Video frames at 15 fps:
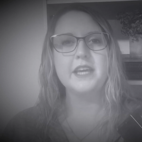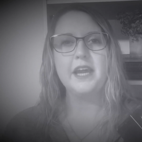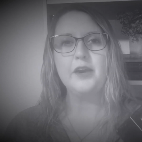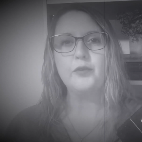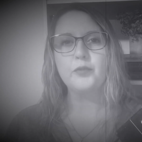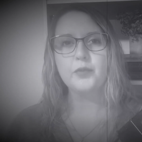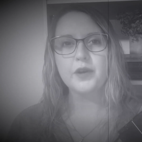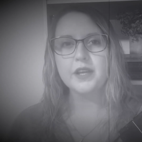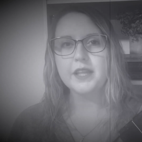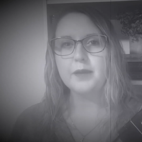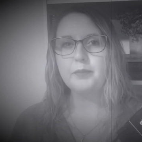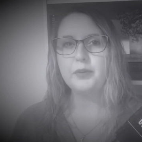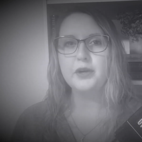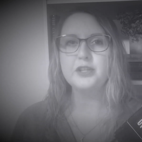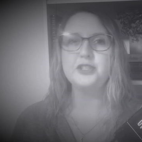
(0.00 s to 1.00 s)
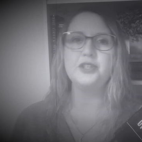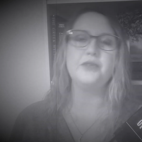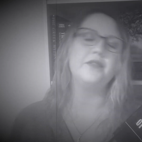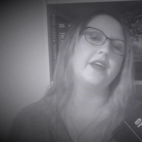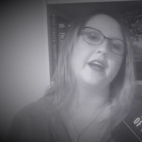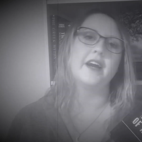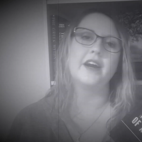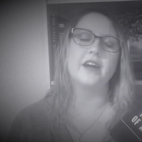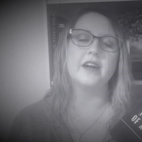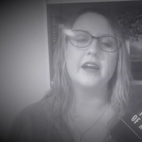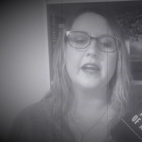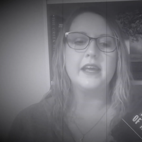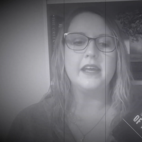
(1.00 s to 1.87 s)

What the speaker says: can really put you there